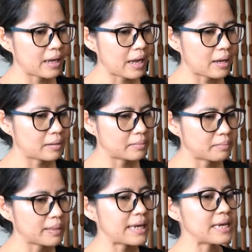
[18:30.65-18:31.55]
um,
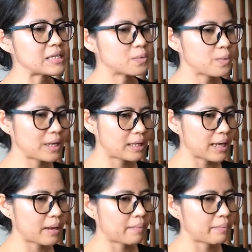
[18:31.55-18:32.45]
pleased with
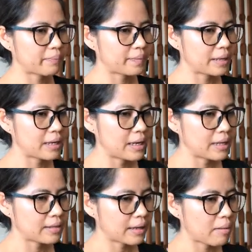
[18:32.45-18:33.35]

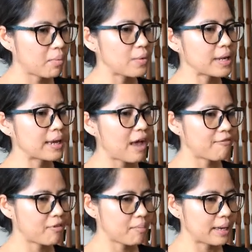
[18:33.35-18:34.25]
the Cambodian
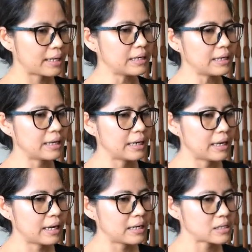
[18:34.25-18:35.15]
government
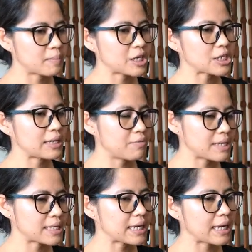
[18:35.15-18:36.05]
especially
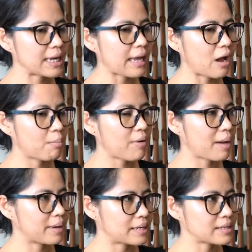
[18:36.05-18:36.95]
recently our
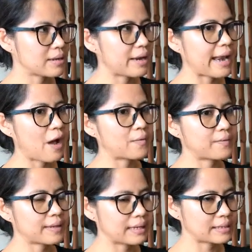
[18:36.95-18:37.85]
prime minister
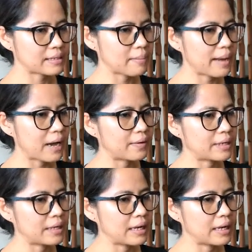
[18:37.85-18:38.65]
announced things about